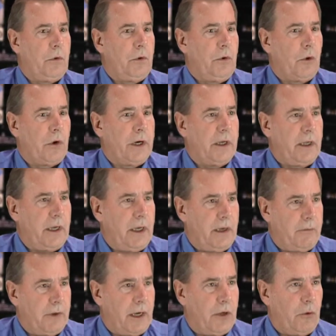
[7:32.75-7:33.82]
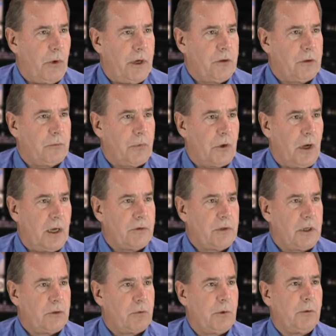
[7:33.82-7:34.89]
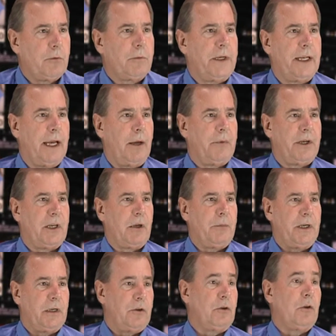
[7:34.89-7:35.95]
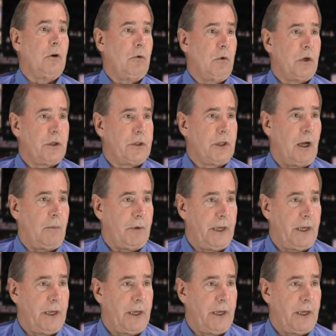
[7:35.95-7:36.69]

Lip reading: During the evaluation process, we would be happy to come in and do a workshop,